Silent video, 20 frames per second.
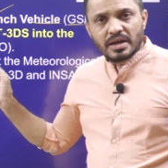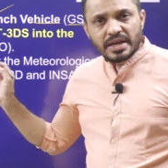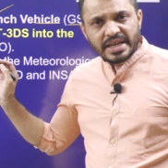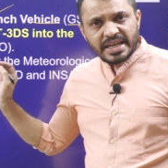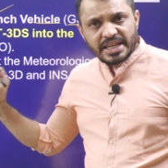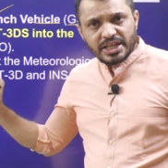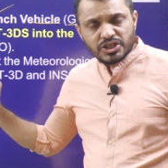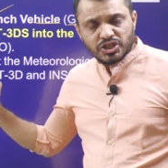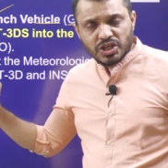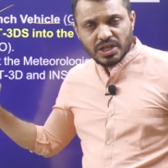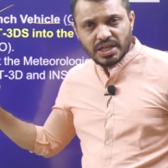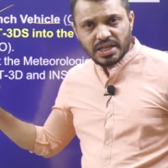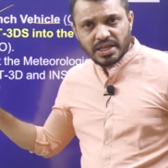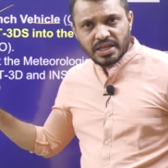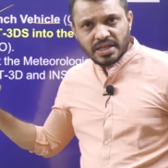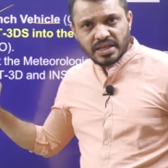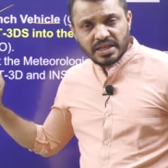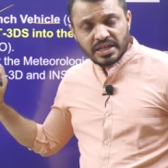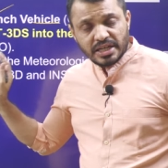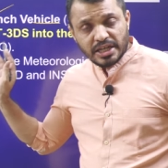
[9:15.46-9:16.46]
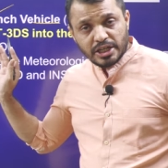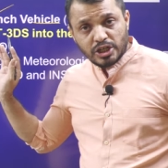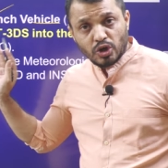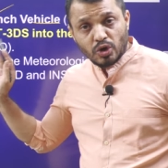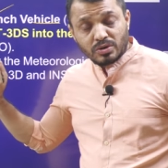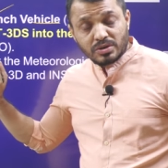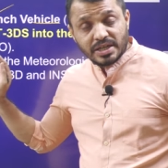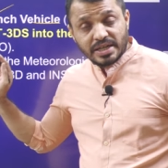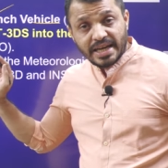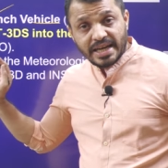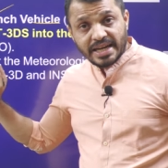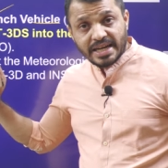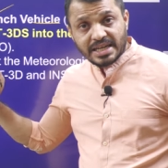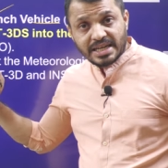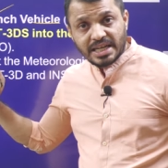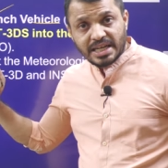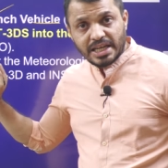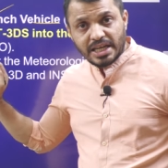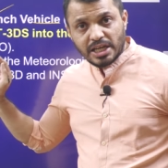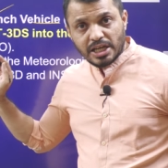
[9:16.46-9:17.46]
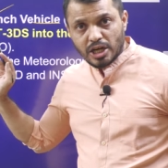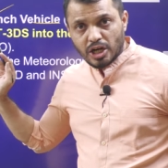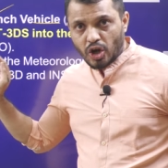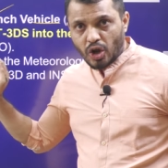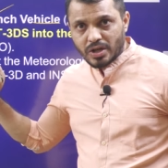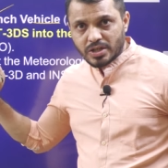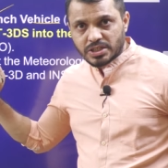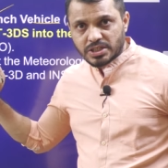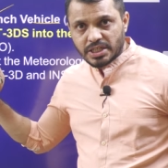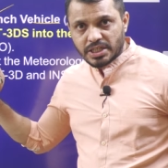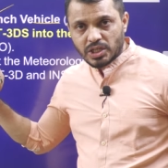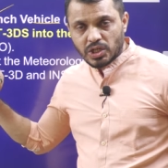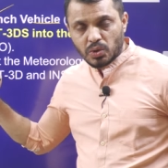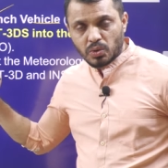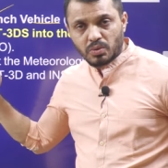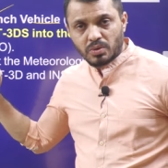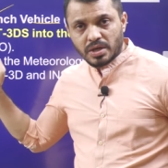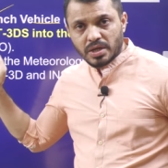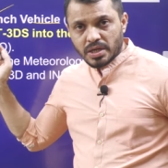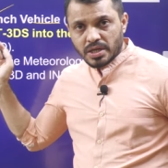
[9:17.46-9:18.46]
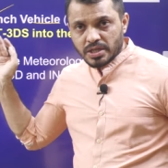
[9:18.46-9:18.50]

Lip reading: Initially, it don't directly launch into